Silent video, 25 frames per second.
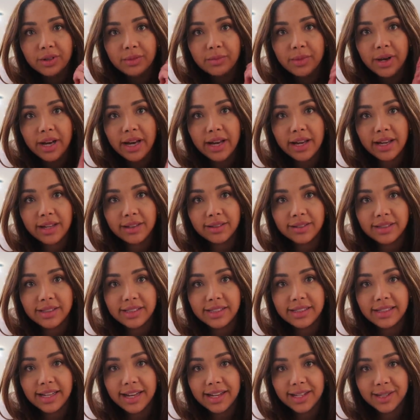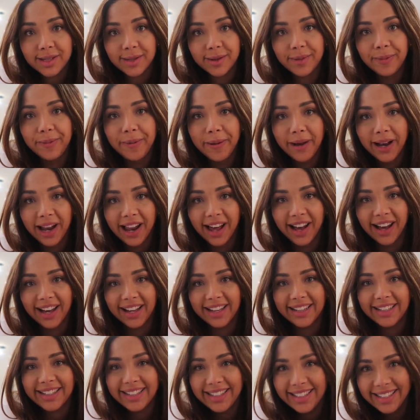my dead
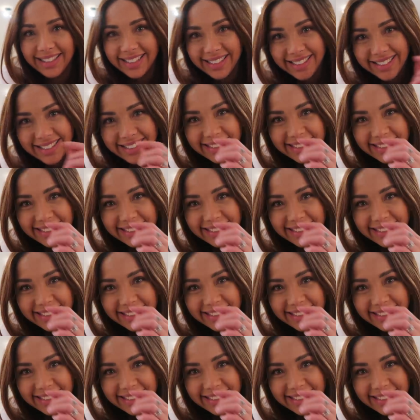plant.